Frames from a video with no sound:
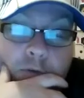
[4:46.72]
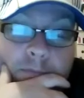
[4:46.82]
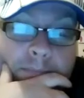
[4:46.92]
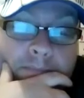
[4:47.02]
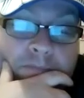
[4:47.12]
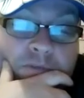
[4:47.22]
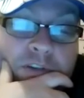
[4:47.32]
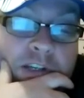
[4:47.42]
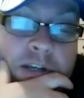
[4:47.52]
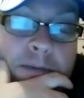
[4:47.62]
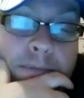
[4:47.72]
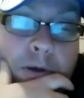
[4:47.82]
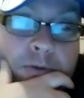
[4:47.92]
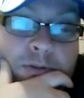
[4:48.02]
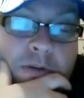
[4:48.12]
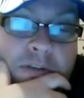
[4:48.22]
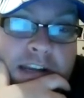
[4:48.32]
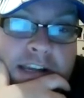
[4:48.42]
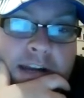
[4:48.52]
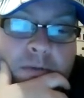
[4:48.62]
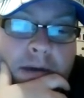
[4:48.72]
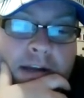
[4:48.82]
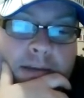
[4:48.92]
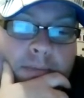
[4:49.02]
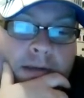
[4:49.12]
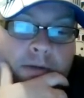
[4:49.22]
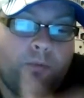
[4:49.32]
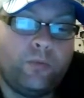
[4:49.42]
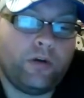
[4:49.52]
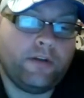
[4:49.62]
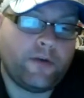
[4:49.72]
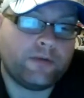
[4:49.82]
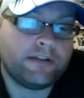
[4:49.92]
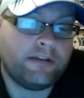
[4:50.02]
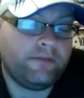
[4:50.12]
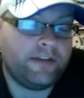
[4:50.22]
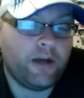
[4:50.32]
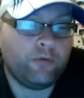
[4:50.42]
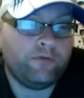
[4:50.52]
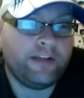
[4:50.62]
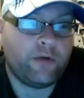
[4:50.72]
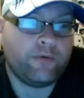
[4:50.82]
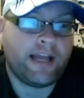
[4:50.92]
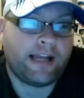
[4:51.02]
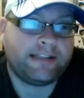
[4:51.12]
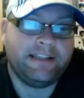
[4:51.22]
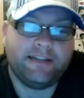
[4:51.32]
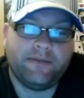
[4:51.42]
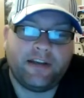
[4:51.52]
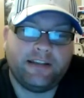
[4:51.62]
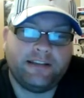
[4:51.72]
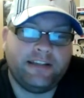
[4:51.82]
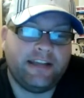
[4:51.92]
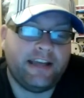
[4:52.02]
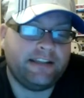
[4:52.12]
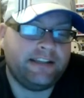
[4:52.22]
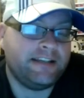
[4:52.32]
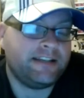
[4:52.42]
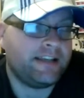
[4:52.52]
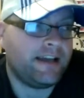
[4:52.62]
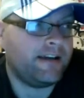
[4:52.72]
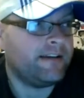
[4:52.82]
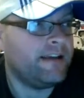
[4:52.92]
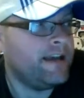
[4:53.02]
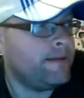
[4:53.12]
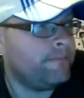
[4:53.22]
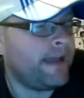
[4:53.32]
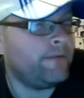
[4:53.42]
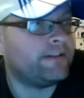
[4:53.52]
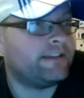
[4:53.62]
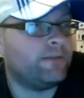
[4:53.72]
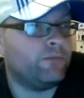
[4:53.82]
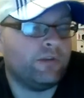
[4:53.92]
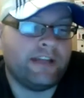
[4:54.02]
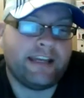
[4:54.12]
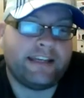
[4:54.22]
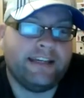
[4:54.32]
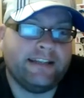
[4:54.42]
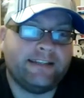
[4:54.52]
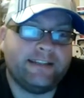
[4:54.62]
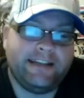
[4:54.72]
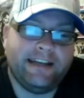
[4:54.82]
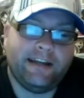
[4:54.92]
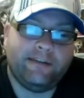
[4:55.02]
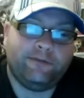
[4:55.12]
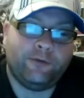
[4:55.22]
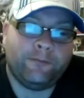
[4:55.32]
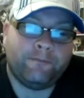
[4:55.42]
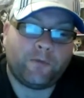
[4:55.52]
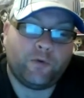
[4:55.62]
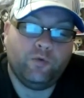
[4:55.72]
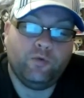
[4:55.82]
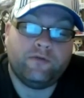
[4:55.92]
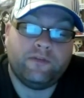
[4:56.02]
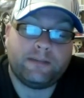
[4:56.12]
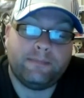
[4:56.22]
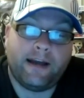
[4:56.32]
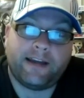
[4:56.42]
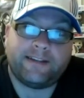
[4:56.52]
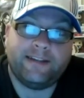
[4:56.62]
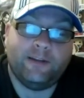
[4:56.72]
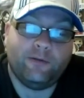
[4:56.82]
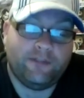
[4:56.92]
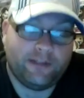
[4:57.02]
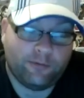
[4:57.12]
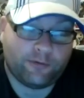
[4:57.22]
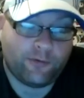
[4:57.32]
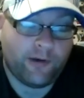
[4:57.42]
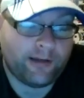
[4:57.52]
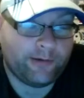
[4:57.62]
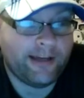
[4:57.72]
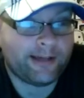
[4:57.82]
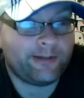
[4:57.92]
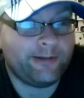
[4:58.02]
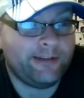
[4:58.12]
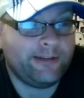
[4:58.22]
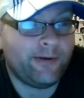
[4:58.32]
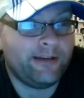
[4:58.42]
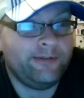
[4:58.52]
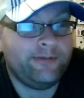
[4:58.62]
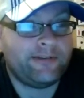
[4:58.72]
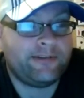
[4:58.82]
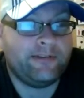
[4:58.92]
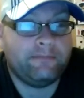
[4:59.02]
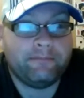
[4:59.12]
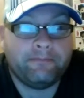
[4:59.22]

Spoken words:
the poster of it, and it kind of reminded me of one of those old video nasties of the 1980s that parents didn't want their kids to see, and I thought, oh, this looks quite good actually. It's quite interesting.